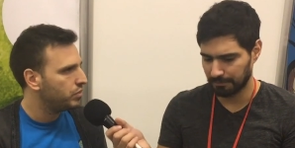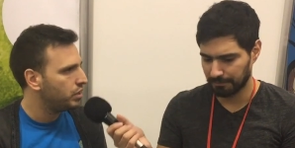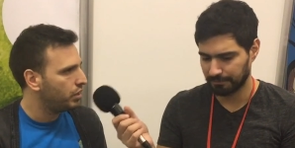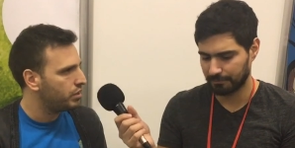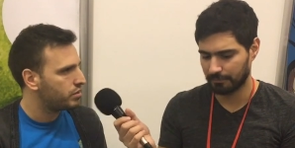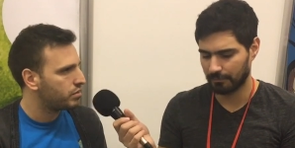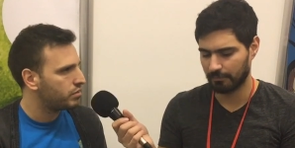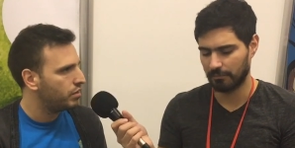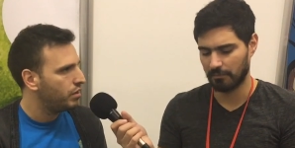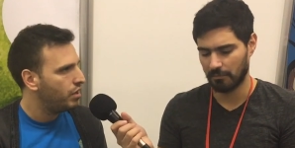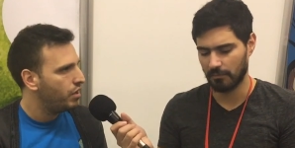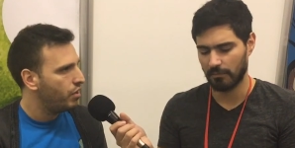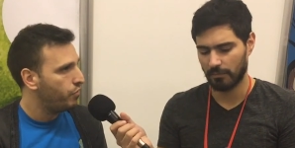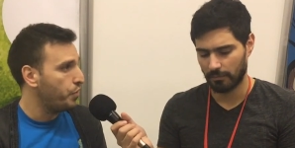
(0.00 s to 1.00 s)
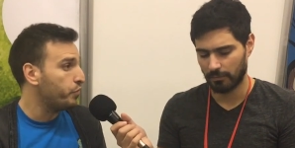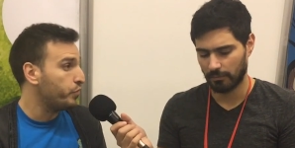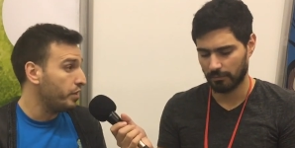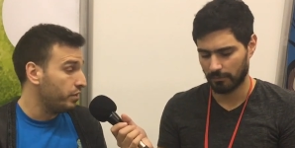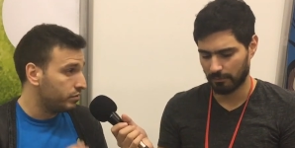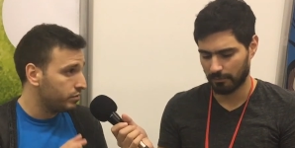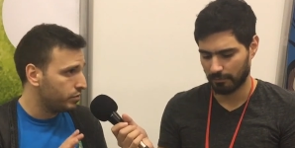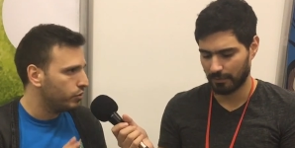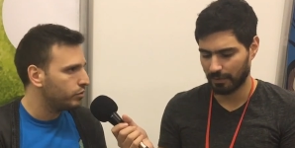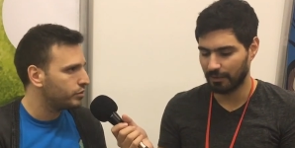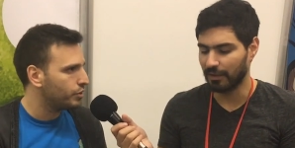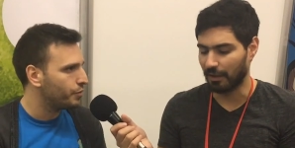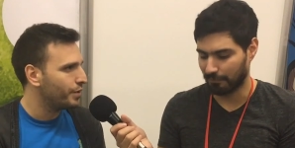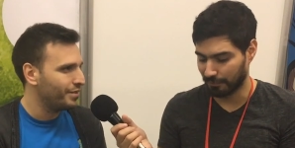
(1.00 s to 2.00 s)
Speaker 1: It's fifteen. So
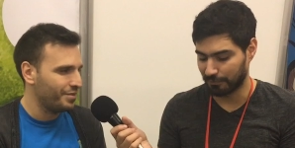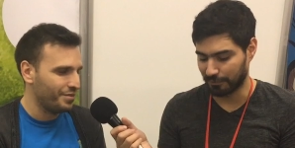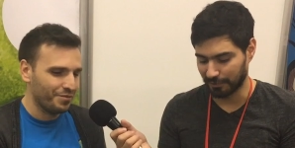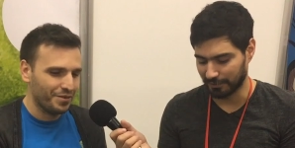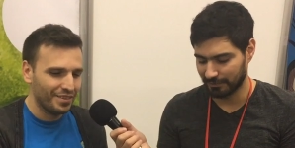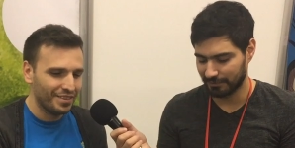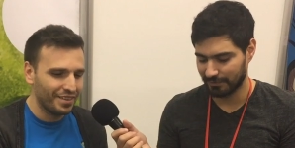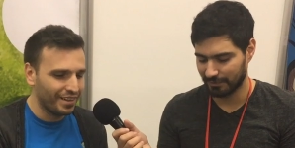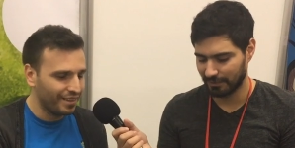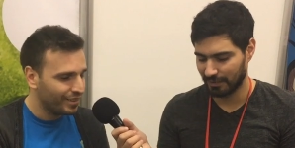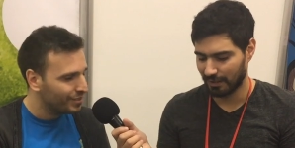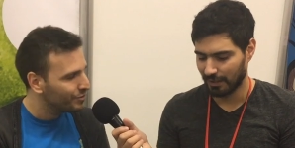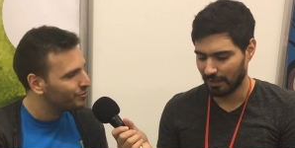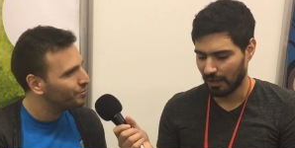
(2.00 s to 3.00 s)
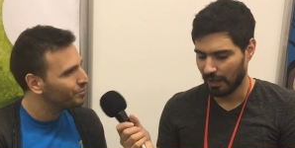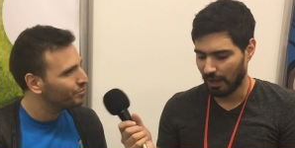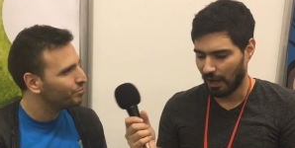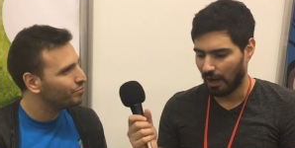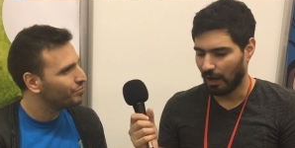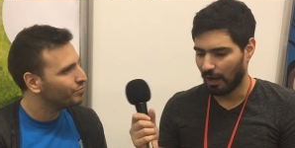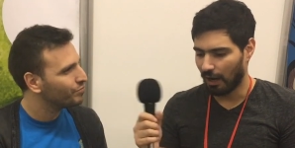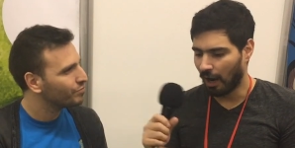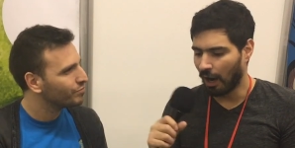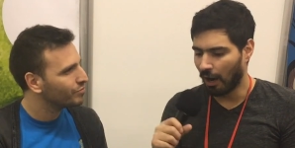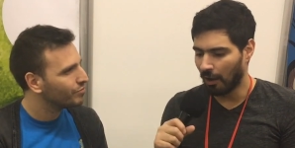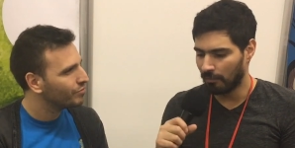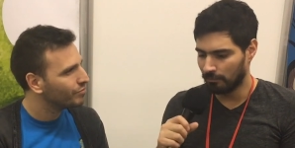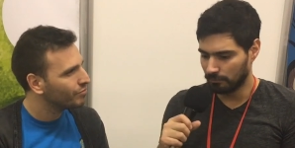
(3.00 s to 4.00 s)
sorry, yeah.
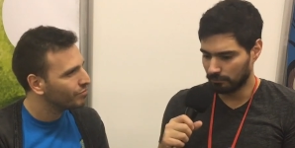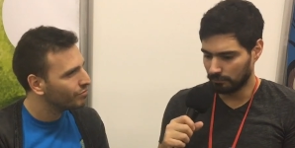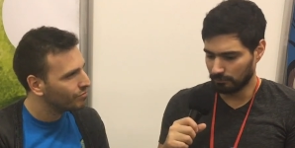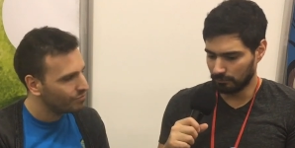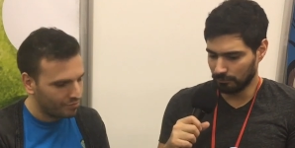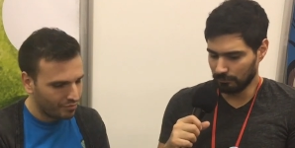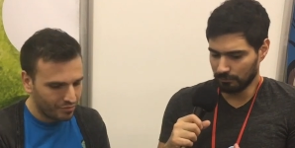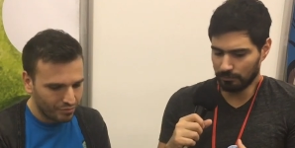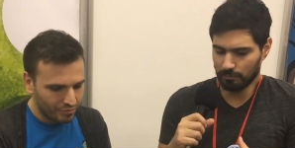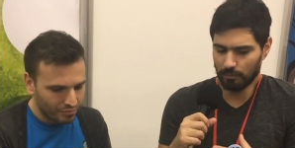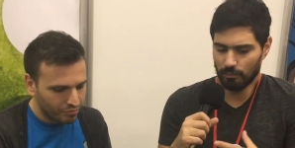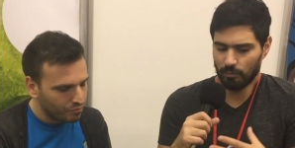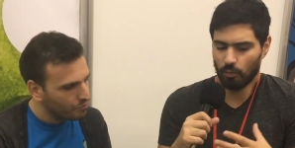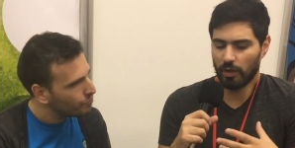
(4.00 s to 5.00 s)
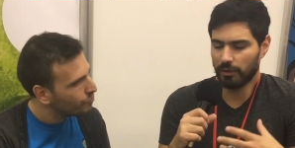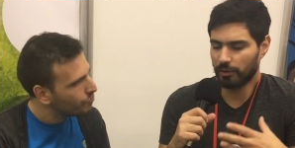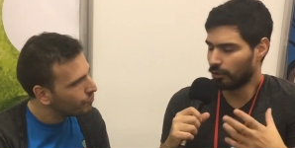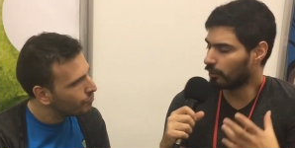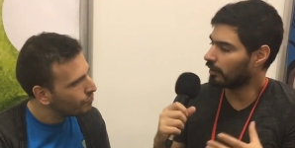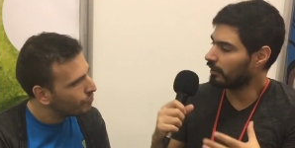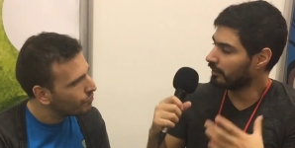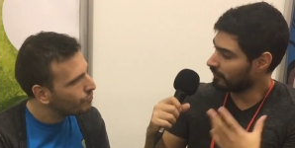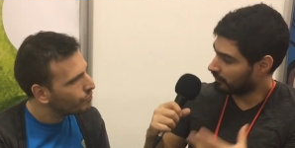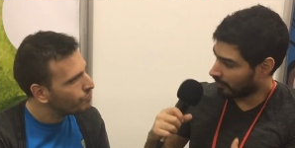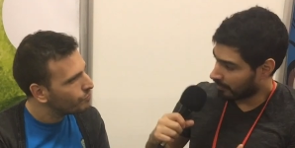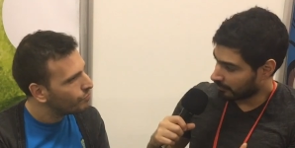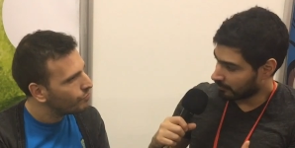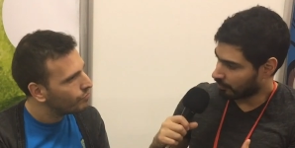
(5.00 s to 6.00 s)
Speaker 2: Um, well, you're an
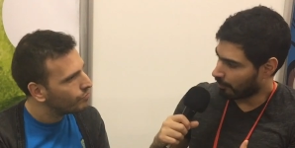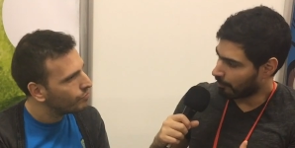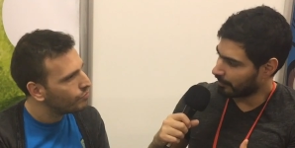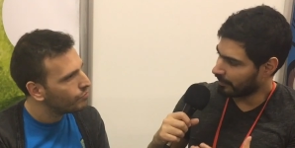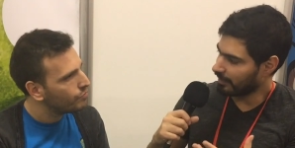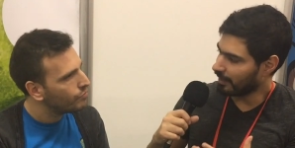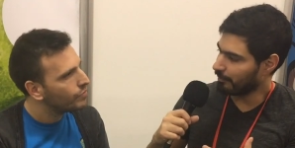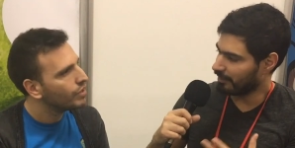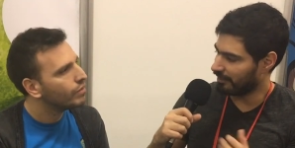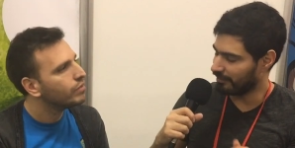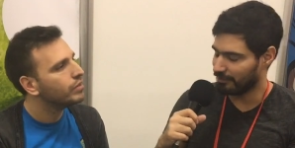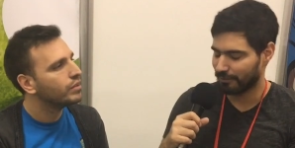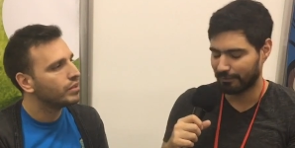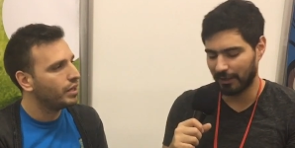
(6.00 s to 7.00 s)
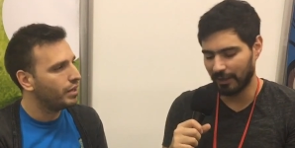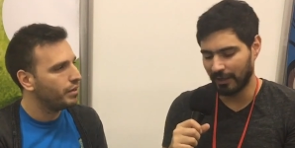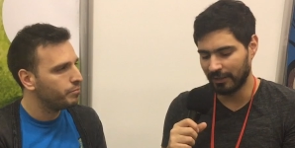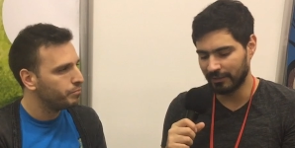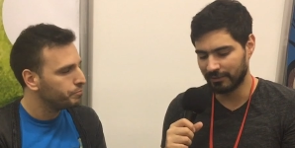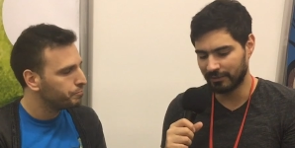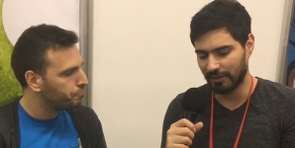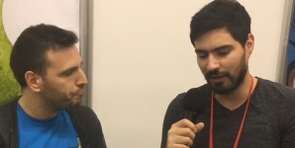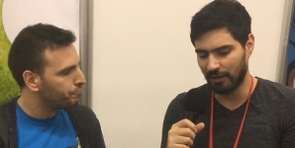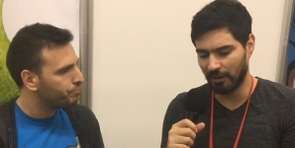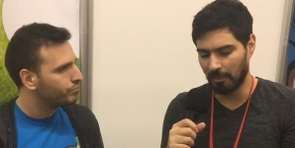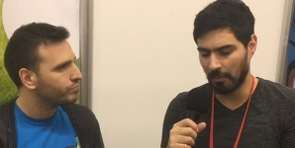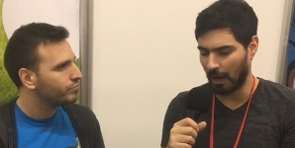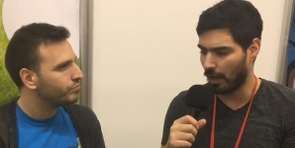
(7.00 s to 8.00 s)
Italian company, I believe, and
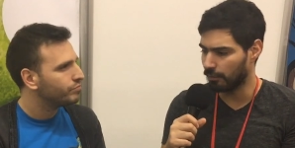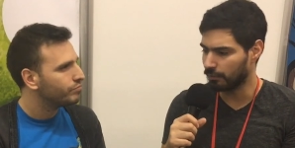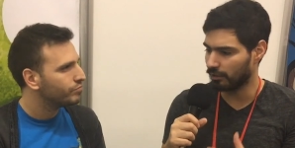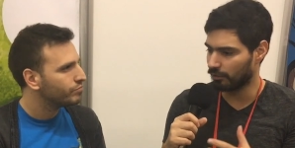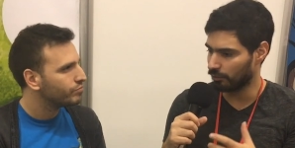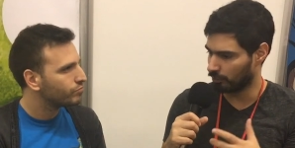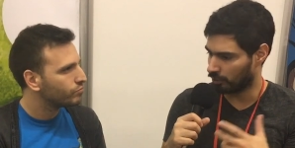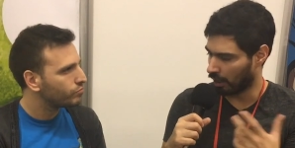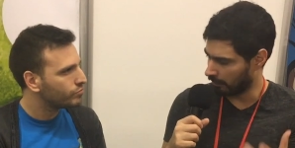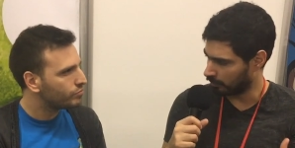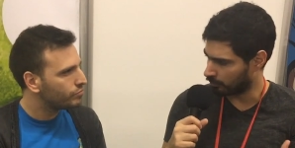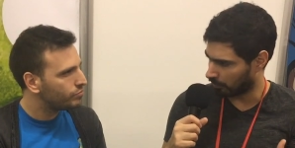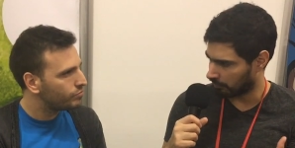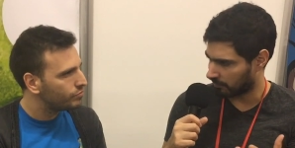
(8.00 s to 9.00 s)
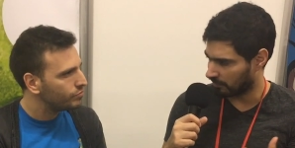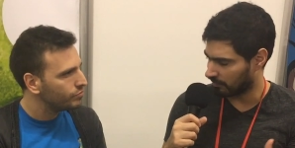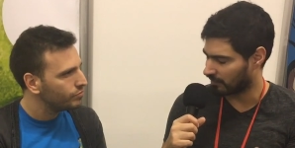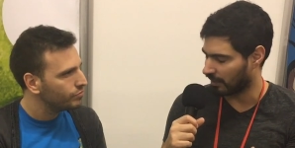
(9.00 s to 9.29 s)
um, how did you come across this